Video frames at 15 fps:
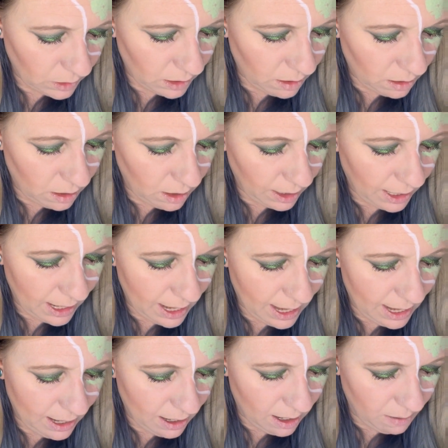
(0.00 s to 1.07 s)
And
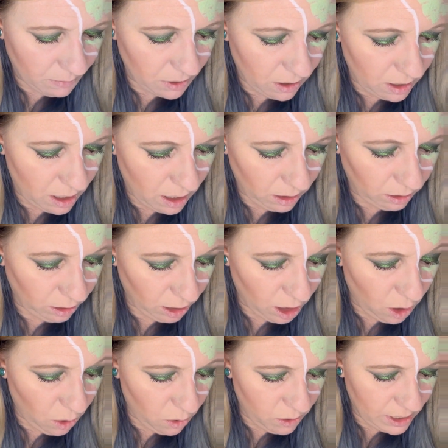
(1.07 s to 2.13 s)
again, I'm going to
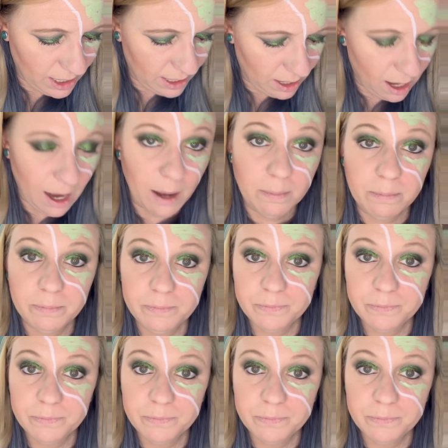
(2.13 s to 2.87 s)
load it up.